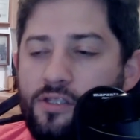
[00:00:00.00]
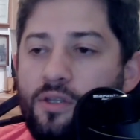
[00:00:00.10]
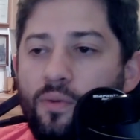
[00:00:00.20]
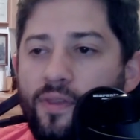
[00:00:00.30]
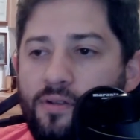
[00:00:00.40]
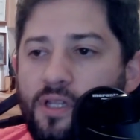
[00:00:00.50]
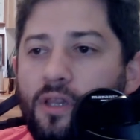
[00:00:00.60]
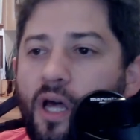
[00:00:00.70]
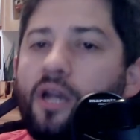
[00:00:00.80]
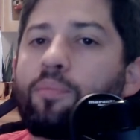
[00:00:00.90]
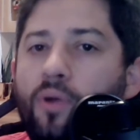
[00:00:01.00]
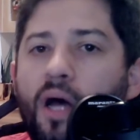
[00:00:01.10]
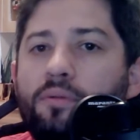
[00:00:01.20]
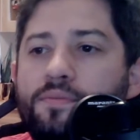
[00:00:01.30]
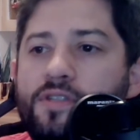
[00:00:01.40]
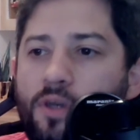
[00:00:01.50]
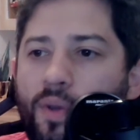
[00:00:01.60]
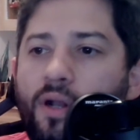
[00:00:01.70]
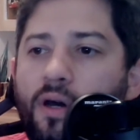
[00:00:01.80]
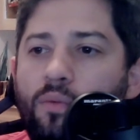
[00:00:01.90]
there's a lot of problems
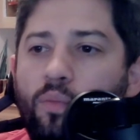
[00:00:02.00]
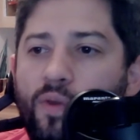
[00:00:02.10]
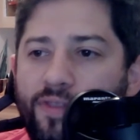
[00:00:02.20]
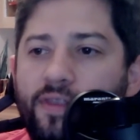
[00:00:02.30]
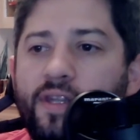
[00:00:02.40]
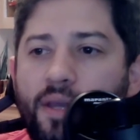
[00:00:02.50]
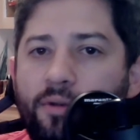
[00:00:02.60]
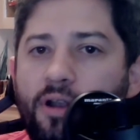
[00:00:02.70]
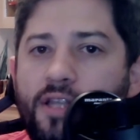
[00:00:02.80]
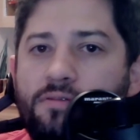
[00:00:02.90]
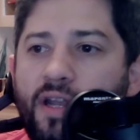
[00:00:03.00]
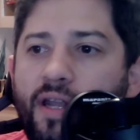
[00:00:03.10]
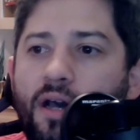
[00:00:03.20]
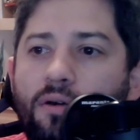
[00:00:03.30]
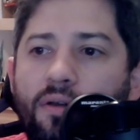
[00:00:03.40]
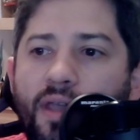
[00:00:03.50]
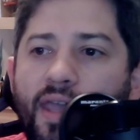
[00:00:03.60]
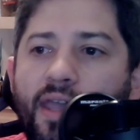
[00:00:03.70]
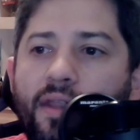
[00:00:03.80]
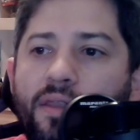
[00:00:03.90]
going on within the Democrats right now.
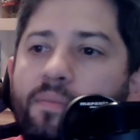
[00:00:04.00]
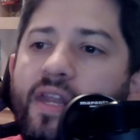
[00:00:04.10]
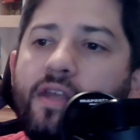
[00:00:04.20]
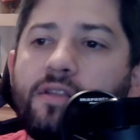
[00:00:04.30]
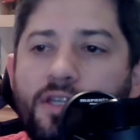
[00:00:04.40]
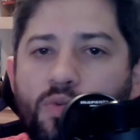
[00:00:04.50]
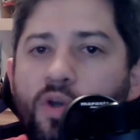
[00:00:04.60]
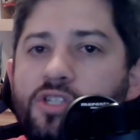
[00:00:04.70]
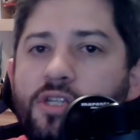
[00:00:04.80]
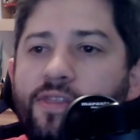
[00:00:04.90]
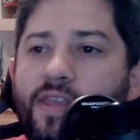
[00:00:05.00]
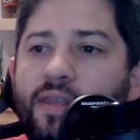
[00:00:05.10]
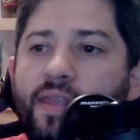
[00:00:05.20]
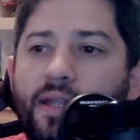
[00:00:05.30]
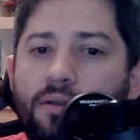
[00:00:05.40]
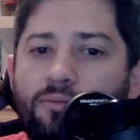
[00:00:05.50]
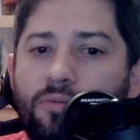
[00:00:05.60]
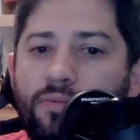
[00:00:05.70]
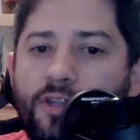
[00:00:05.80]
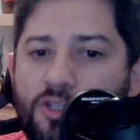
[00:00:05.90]
And the media does want you to think that
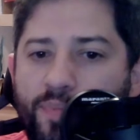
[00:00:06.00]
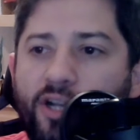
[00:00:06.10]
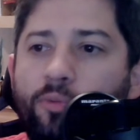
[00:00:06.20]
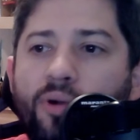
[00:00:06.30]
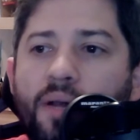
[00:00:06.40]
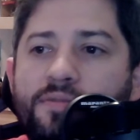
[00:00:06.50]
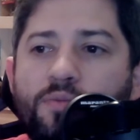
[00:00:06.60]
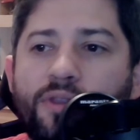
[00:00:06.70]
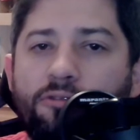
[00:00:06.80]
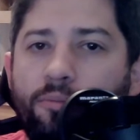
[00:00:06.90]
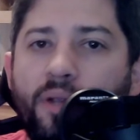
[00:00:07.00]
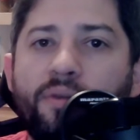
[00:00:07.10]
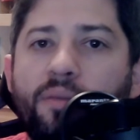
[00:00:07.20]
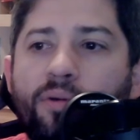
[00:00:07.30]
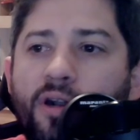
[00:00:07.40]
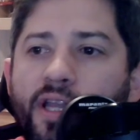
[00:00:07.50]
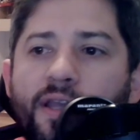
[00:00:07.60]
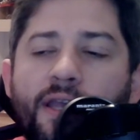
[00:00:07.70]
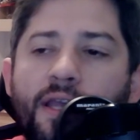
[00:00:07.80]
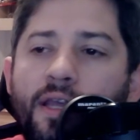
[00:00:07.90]
there's bigger problems with the Republican
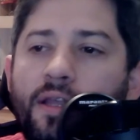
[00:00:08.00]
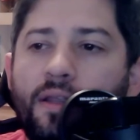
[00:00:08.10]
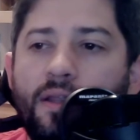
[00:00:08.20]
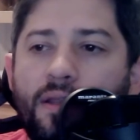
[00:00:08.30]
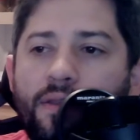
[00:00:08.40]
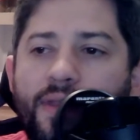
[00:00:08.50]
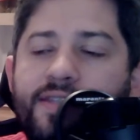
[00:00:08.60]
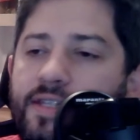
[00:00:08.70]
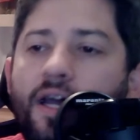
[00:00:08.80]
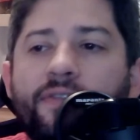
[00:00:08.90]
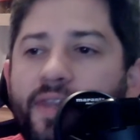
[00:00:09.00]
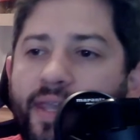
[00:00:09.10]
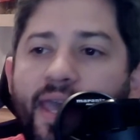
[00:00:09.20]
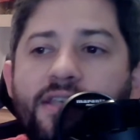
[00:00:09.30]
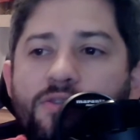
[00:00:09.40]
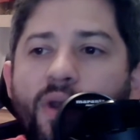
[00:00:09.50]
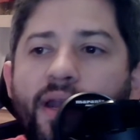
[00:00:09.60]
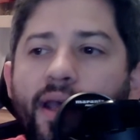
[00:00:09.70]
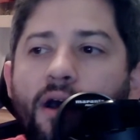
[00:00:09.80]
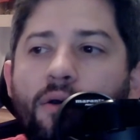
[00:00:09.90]
Party. That's not the case
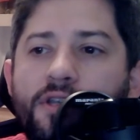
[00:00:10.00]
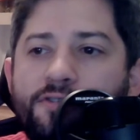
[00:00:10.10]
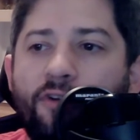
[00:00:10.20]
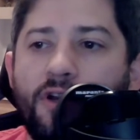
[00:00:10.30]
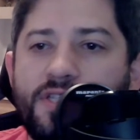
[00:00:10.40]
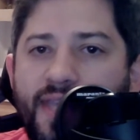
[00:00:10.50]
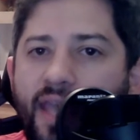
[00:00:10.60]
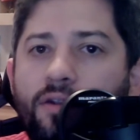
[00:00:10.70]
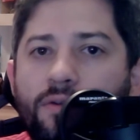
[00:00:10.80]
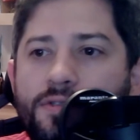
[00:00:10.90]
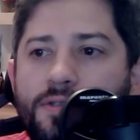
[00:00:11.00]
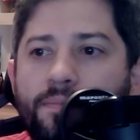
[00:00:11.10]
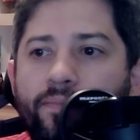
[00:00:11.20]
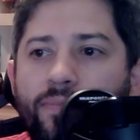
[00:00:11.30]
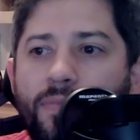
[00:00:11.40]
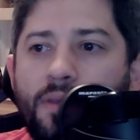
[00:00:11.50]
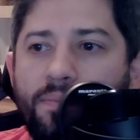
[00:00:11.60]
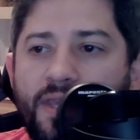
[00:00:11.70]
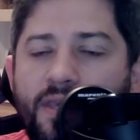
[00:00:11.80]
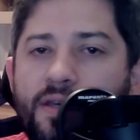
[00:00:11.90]
right now as far as scandals.
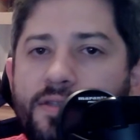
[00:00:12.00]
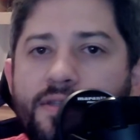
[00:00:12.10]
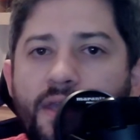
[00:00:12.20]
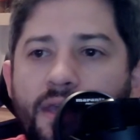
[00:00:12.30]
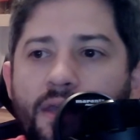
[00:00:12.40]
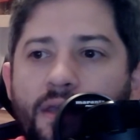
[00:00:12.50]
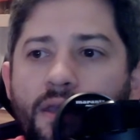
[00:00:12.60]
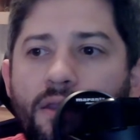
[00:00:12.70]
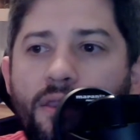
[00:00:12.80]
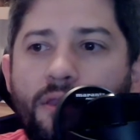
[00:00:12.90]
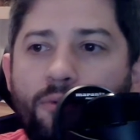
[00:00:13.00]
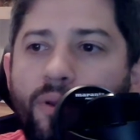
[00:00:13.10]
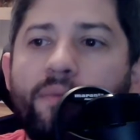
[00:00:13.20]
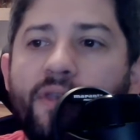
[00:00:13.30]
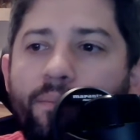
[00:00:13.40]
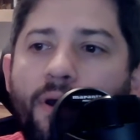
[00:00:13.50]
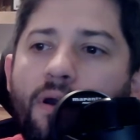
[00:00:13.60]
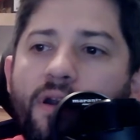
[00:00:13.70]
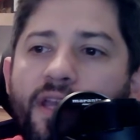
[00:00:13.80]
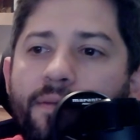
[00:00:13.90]
Because the Republican
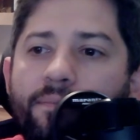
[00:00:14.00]
Party,